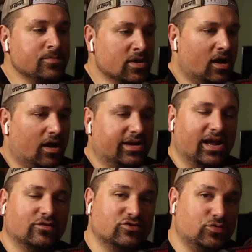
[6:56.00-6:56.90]

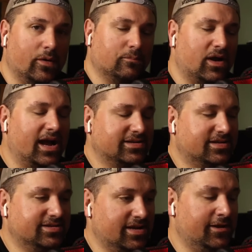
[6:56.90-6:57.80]
getting those joint
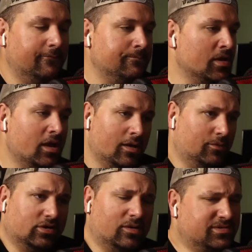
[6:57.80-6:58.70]
practices in.
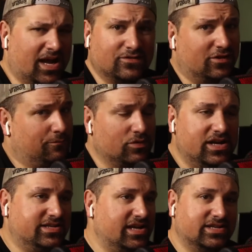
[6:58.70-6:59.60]
When it comes down to the
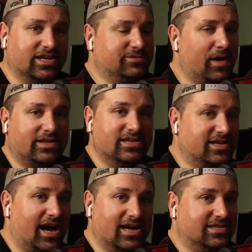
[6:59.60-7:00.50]
preseason, expect these
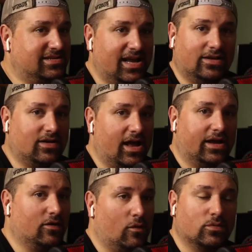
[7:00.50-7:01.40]
guys to take
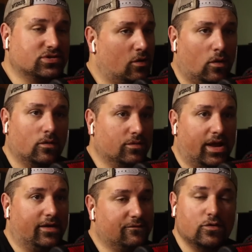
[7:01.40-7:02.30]
like almost a whole
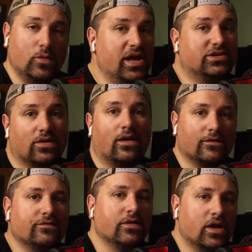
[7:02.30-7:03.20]
like few weeks off,